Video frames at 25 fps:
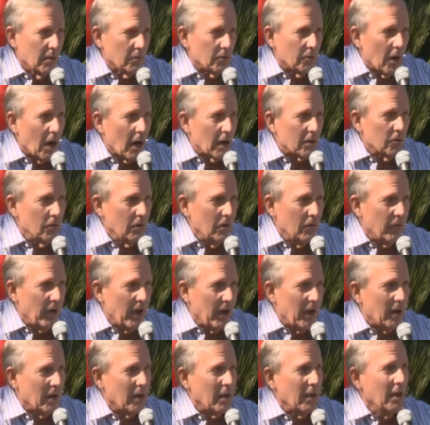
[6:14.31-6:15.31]
talk to a
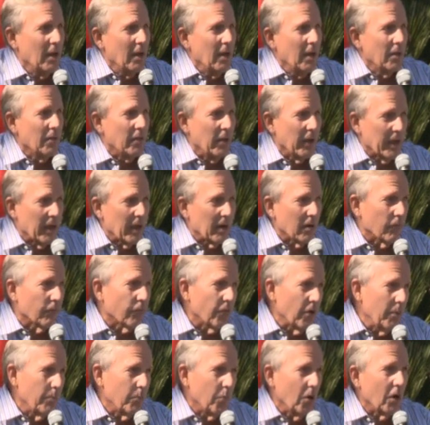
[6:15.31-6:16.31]
vet, they get a
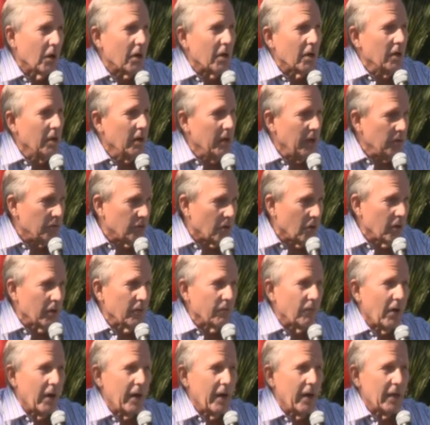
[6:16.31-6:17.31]
free book. He's going to
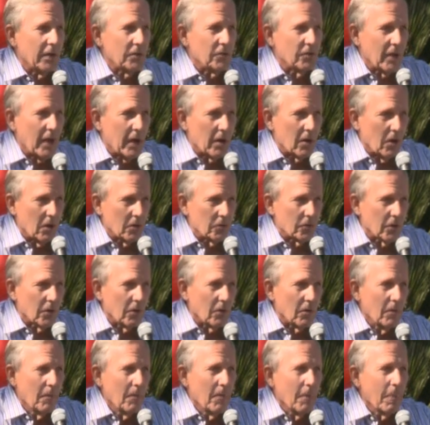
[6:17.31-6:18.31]
finance that
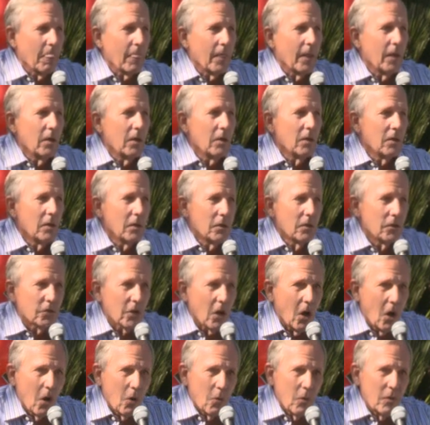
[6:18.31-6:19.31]
also.
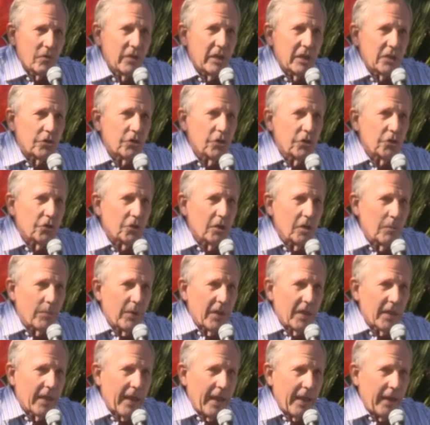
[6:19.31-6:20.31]
So this is the
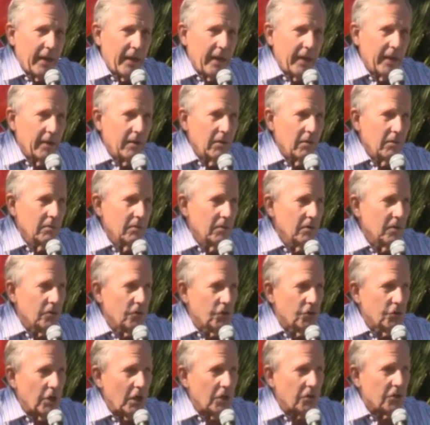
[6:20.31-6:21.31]
beginning,
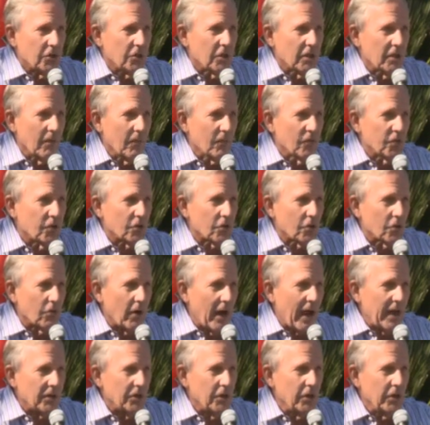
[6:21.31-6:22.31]
just the
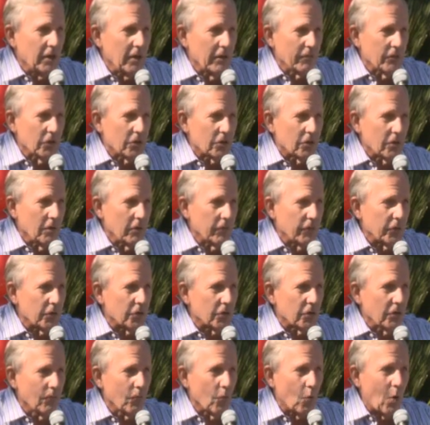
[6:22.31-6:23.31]
scratching of the
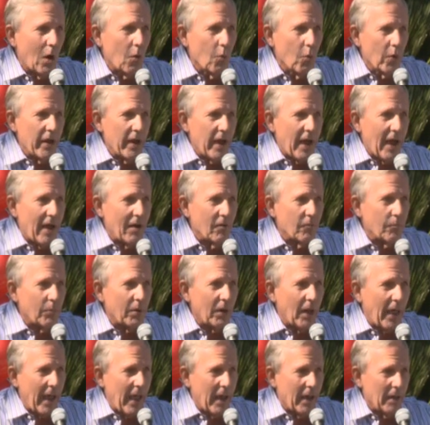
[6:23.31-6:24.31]
surface of what we have
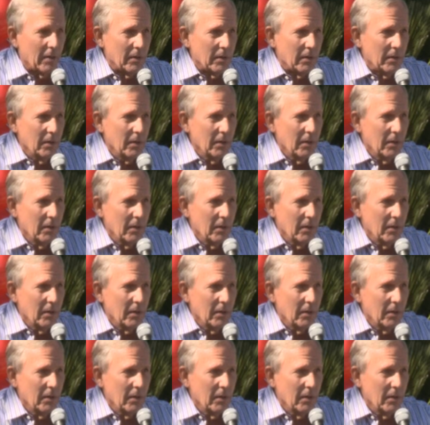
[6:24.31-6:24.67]
planned.